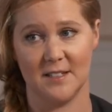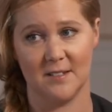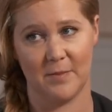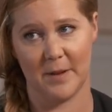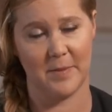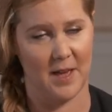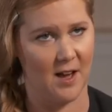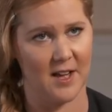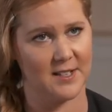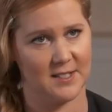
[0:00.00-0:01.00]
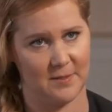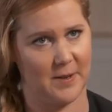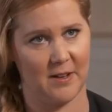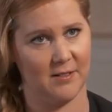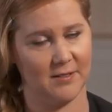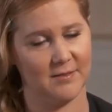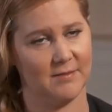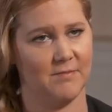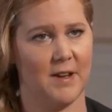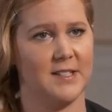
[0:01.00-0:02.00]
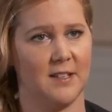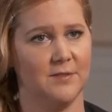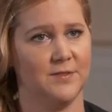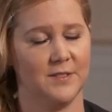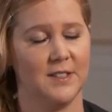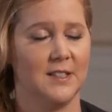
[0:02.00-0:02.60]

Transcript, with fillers: and by being honest about myself.